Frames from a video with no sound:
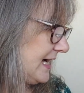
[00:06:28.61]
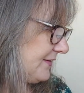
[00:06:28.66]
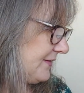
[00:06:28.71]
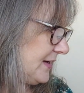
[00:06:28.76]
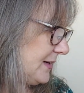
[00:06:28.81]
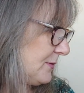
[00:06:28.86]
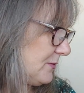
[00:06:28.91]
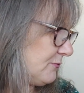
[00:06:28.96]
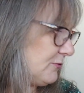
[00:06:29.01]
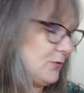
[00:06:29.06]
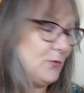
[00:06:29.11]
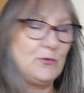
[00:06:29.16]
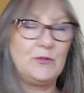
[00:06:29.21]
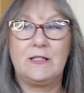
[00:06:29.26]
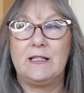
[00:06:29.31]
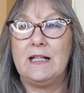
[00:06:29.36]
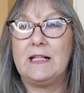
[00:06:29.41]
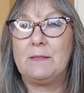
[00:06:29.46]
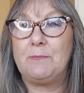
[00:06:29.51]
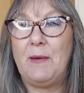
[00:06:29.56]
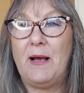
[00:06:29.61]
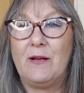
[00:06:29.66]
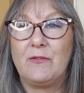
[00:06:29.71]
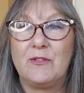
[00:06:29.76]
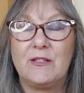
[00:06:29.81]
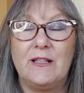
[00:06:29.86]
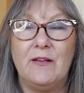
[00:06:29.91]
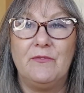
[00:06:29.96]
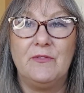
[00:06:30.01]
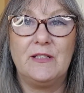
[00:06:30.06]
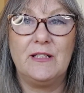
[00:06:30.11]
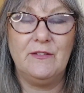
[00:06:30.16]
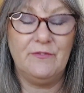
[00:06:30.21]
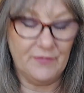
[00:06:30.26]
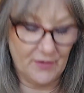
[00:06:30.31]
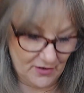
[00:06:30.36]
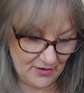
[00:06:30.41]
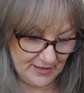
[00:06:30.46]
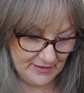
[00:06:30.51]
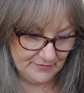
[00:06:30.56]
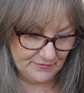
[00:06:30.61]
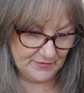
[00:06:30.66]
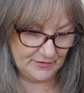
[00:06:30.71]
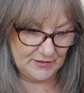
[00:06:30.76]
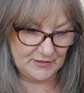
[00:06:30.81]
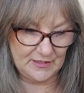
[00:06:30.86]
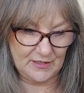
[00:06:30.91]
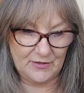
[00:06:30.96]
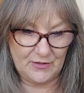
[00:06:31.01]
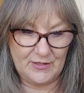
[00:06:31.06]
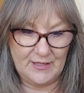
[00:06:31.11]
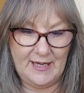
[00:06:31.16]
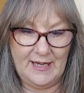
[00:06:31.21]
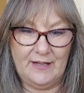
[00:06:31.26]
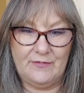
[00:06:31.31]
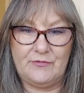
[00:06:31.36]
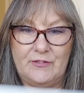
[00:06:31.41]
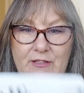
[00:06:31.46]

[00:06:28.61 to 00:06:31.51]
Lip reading: and they were all £6.75. So you have